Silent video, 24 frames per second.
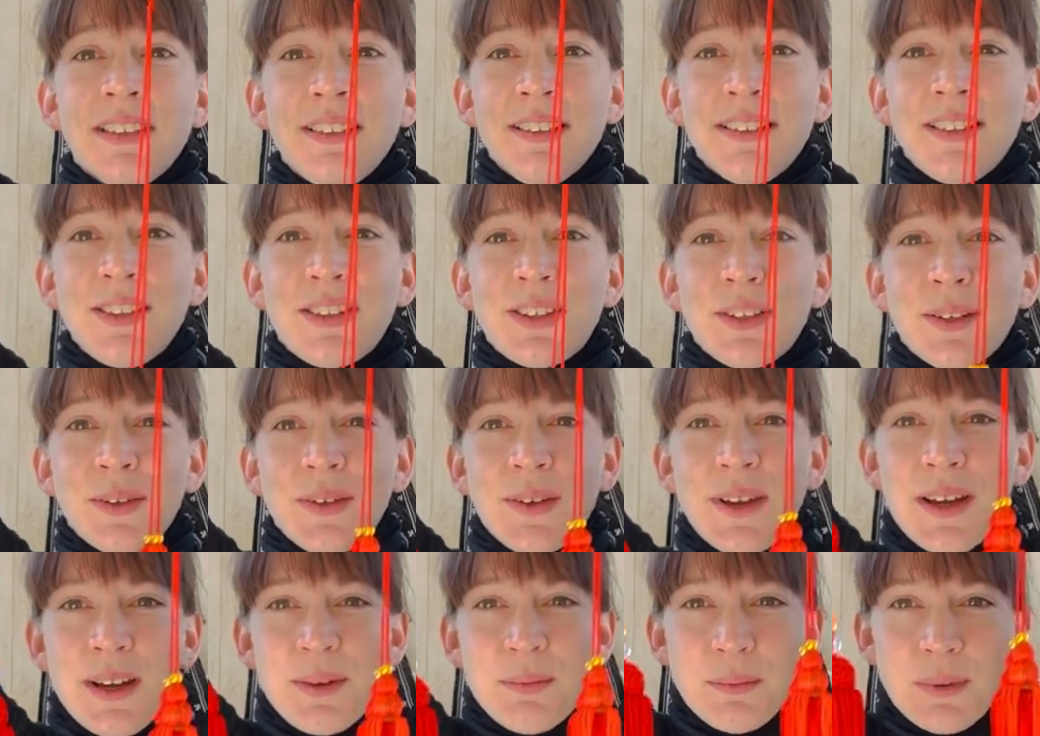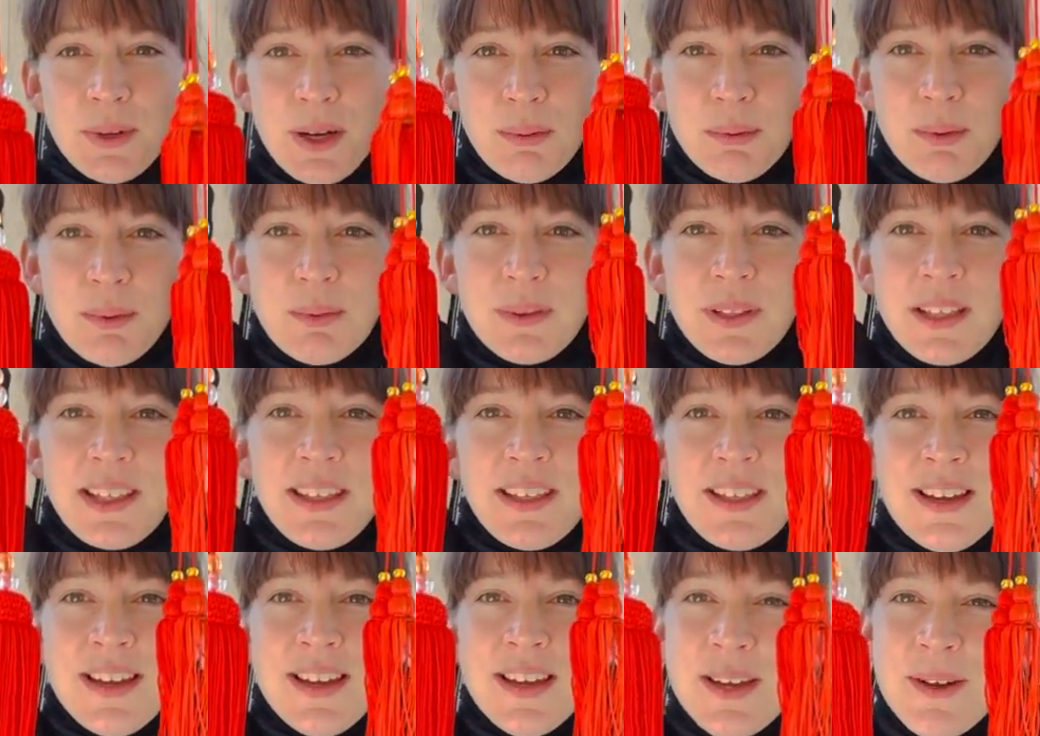so I'm probably
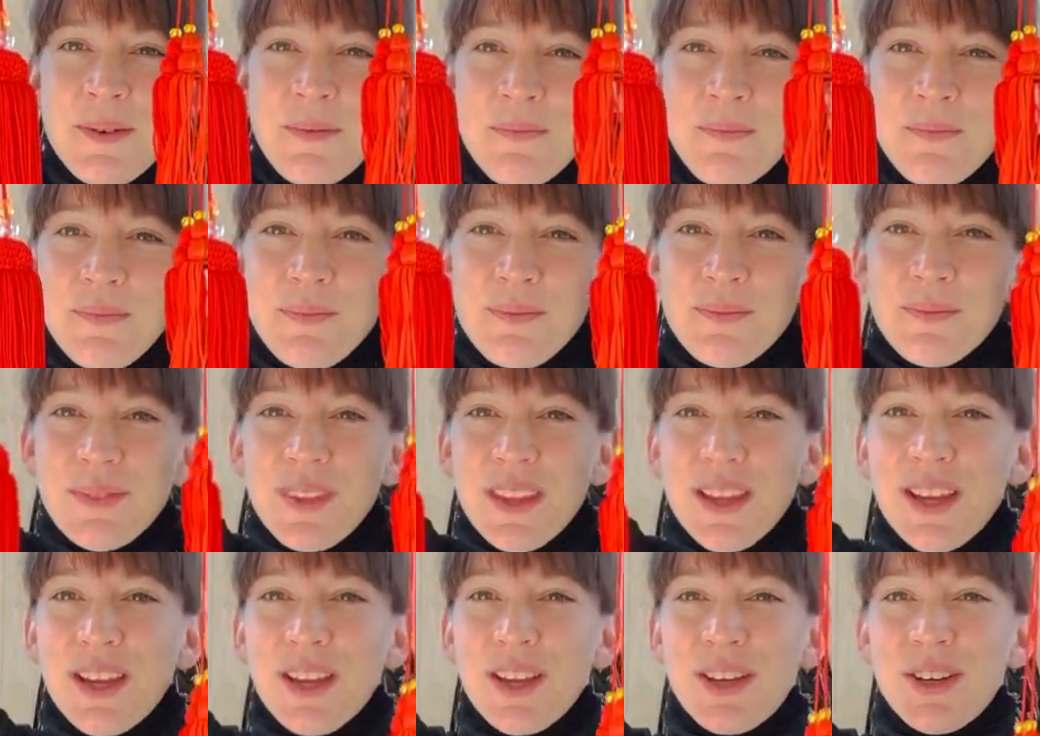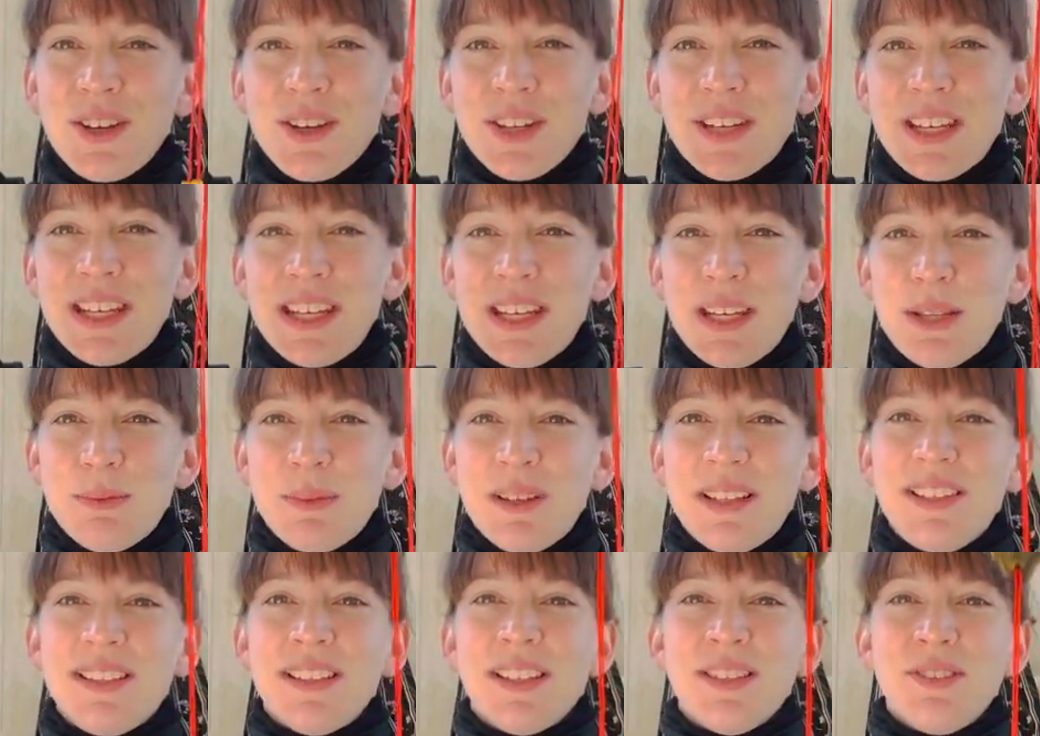gonna hit
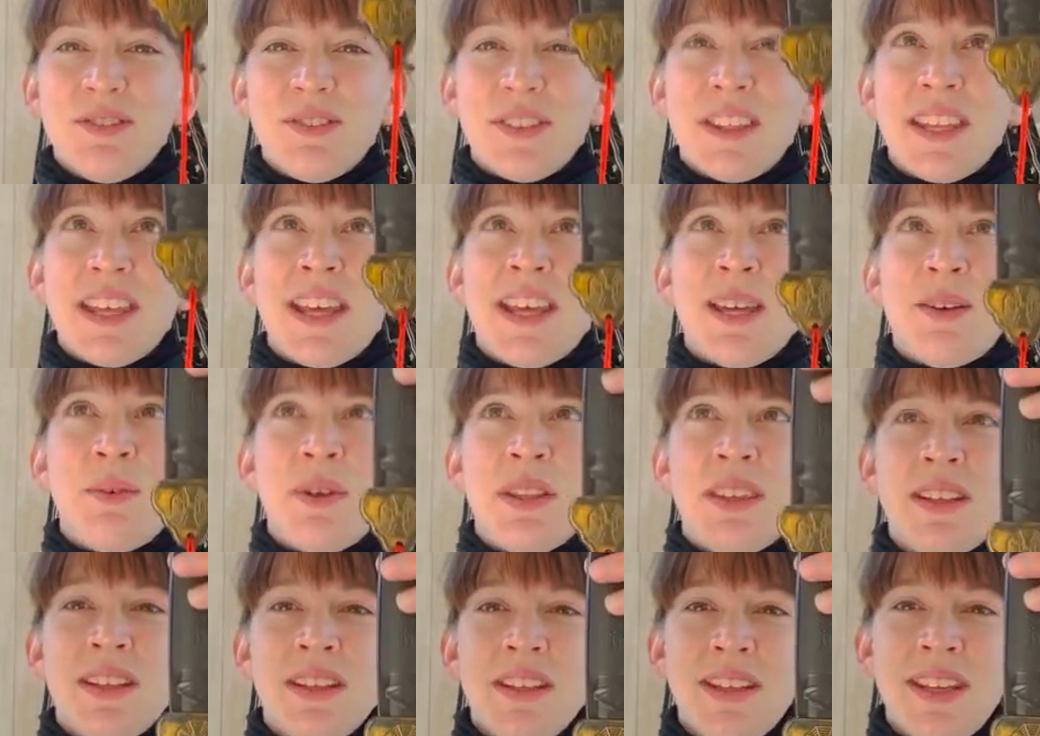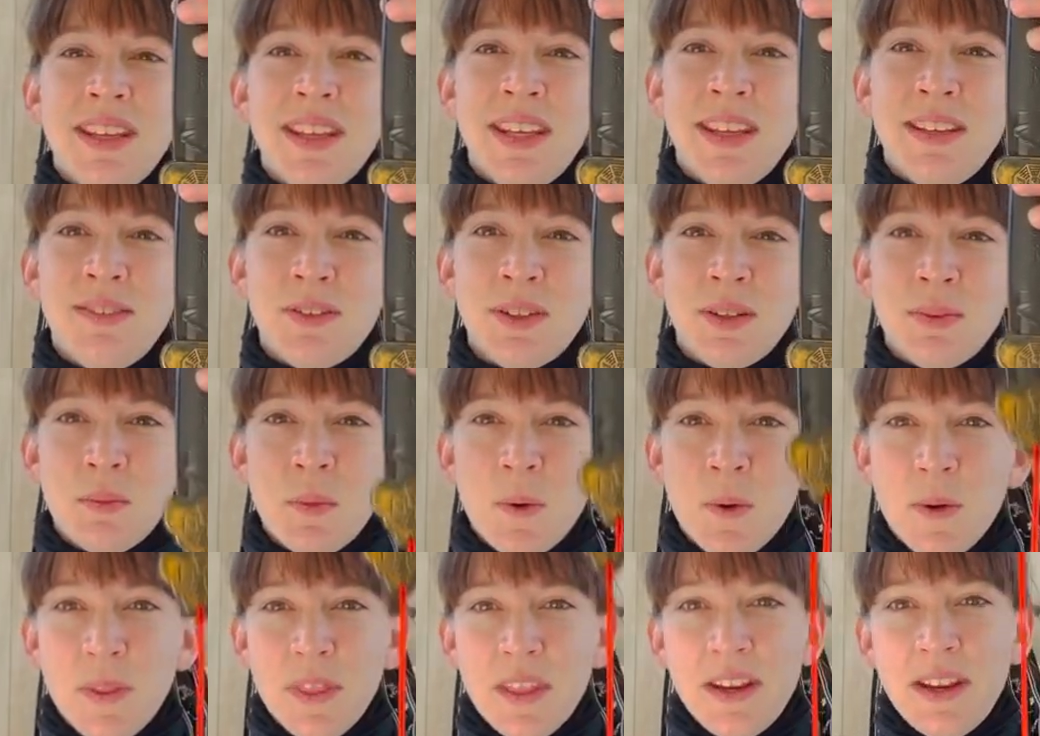myself in the head with it even more
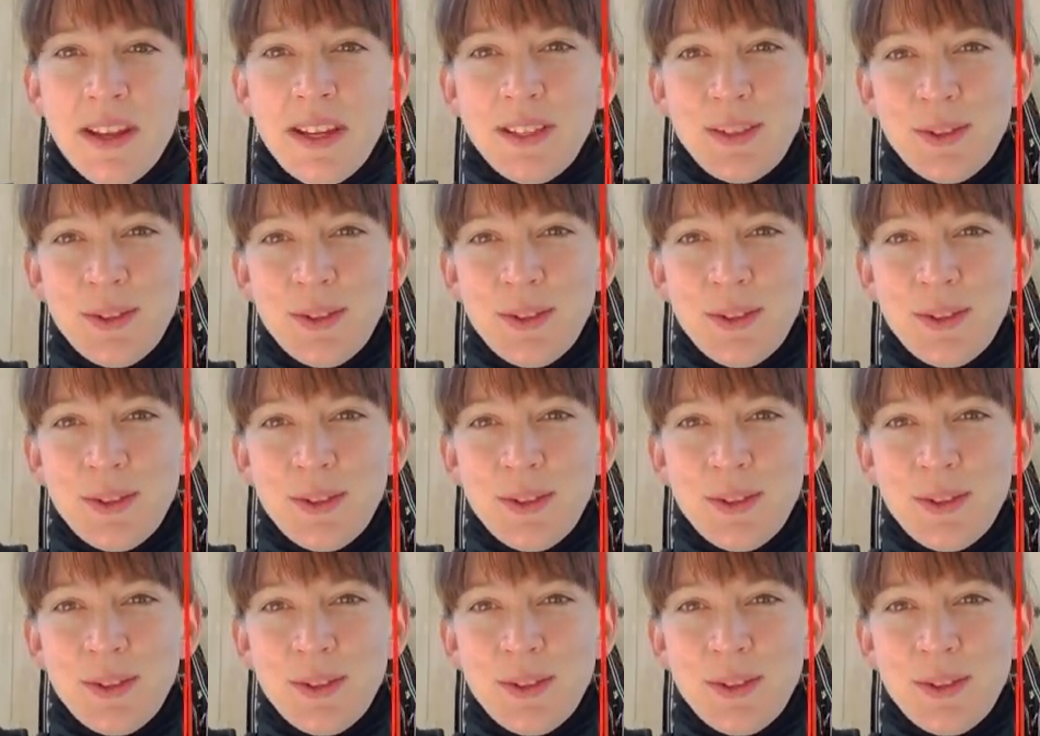than I do